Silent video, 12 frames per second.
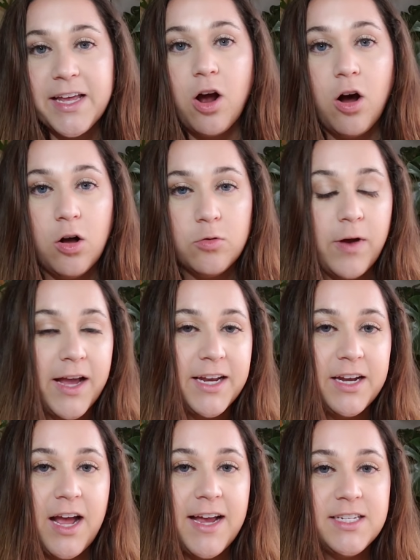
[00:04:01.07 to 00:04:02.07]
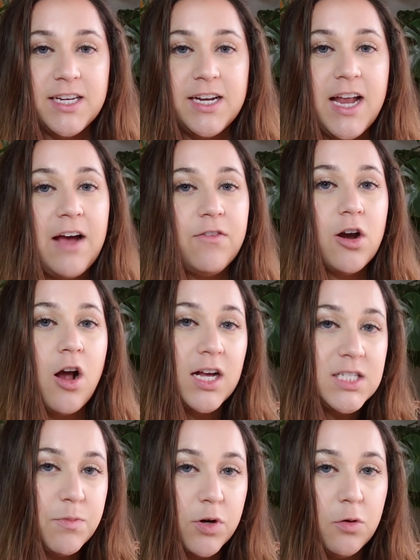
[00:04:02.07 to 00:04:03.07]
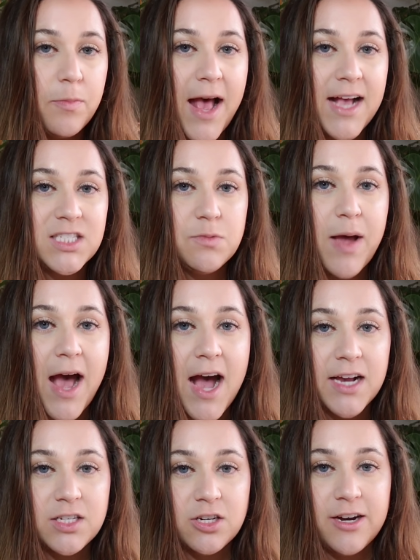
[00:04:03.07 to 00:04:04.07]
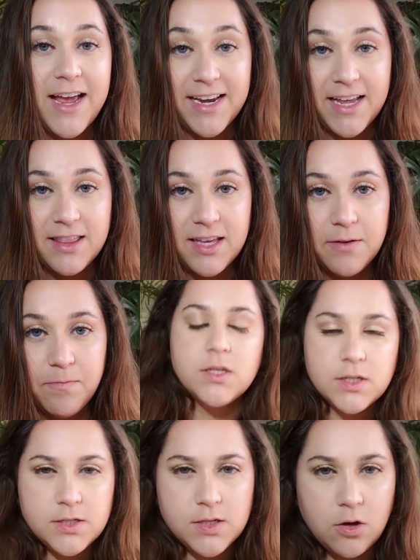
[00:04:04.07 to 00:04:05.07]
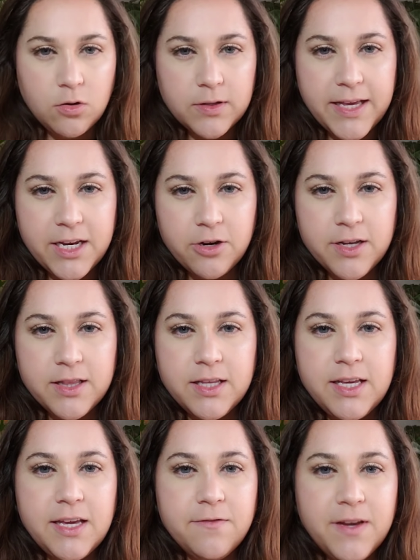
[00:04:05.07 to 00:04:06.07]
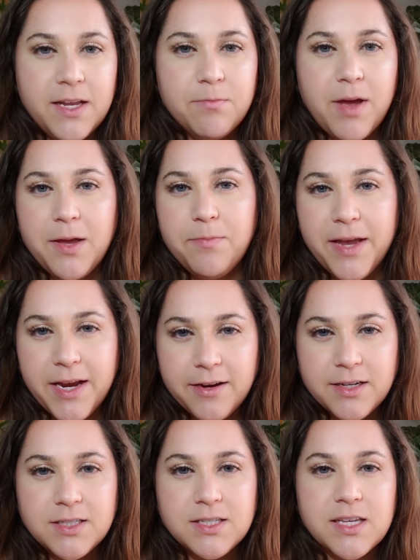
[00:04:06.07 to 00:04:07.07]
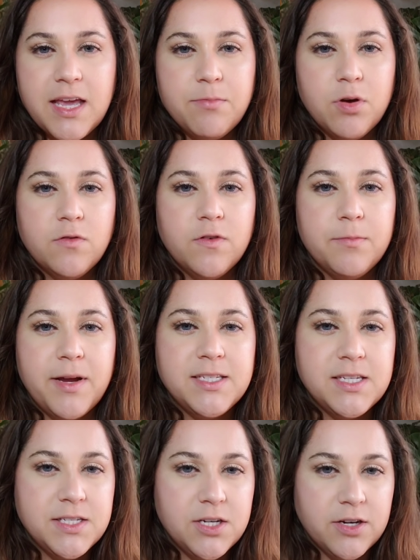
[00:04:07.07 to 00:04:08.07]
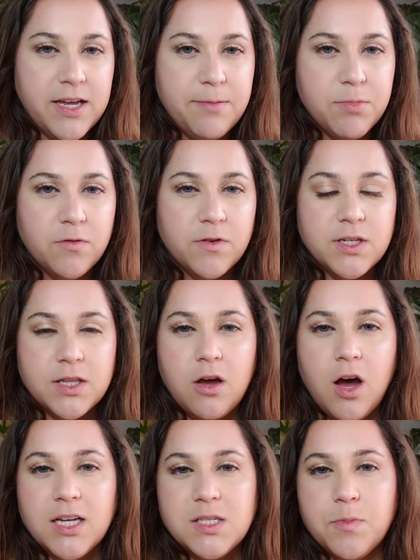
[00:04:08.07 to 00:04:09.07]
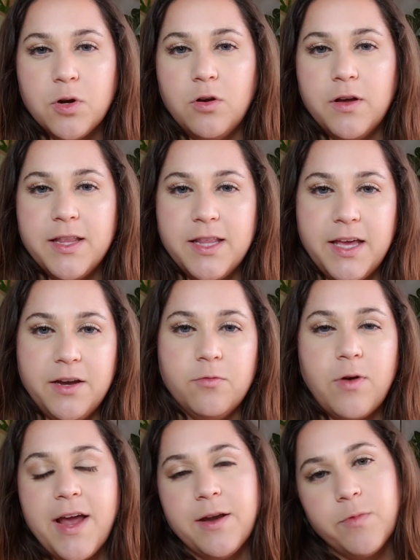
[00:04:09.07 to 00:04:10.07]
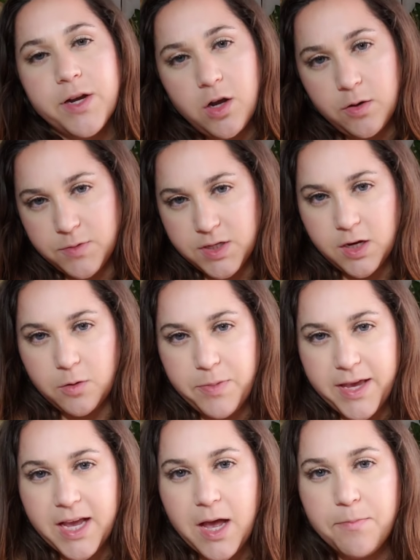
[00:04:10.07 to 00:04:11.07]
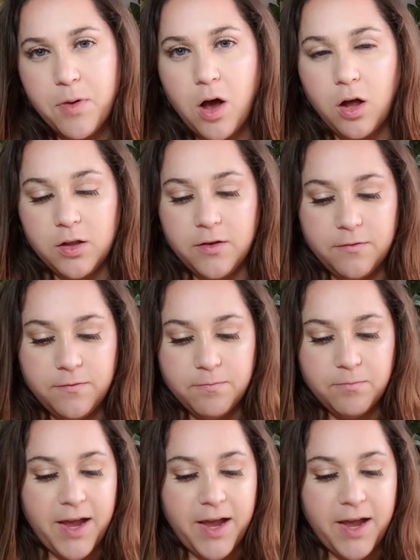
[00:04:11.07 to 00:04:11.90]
at all. Ryan and I didn't have our hospital bags packed or anything. So later in the evening, my parents came over, my sister came over to the hospital, and then Ryan went home to go pick up all of